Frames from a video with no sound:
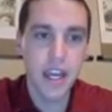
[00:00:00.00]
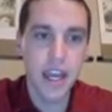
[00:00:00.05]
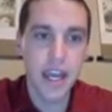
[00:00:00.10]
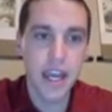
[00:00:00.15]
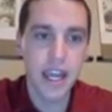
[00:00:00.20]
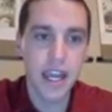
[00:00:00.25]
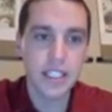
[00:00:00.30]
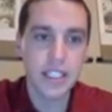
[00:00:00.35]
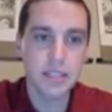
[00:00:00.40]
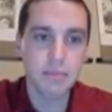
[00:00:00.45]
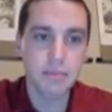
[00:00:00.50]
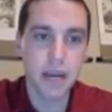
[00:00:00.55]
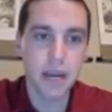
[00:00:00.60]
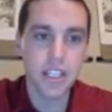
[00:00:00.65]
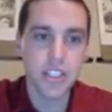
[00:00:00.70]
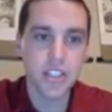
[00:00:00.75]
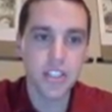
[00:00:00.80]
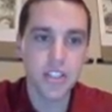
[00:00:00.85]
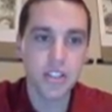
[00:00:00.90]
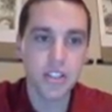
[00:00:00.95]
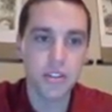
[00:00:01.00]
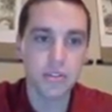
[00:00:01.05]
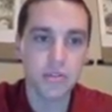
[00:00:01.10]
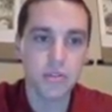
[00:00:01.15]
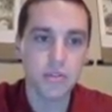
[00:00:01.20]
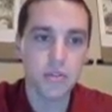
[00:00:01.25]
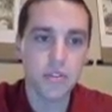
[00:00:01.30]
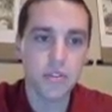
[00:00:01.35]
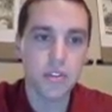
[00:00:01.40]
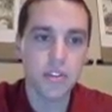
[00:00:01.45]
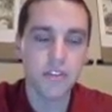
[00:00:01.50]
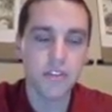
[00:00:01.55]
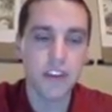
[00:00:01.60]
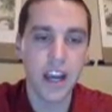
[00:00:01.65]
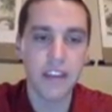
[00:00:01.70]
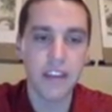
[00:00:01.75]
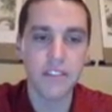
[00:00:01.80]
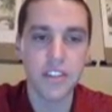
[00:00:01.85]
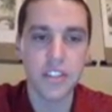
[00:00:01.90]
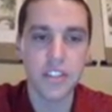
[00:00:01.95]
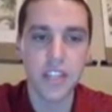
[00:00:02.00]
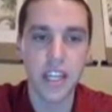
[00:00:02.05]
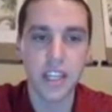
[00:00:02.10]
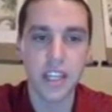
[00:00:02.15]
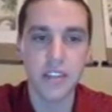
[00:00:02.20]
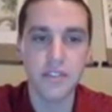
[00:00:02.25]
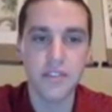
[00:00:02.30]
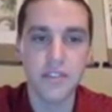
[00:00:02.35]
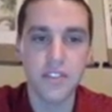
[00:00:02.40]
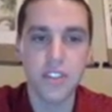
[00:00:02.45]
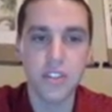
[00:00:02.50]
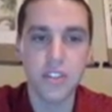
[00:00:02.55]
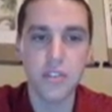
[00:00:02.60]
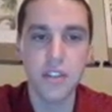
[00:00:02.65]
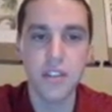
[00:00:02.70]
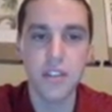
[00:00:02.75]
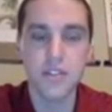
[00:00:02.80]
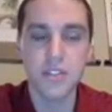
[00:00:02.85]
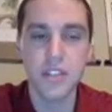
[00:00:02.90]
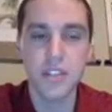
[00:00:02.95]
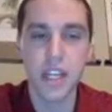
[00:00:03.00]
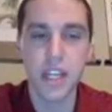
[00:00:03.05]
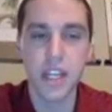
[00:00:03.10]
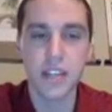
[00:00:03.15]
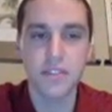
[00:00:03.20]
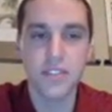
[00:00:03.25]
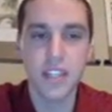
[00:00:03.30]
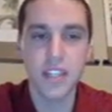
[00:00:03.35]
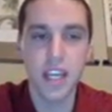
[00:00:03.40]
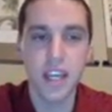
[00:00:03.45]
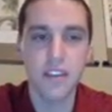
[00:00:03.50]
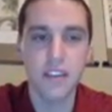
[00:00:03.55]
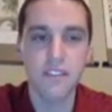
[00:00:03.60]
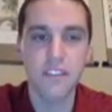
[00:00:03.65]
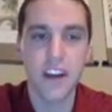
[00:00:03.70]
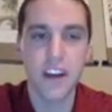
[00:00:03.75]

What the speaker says: x minus 2. 5 and negative 2 give you negative 10.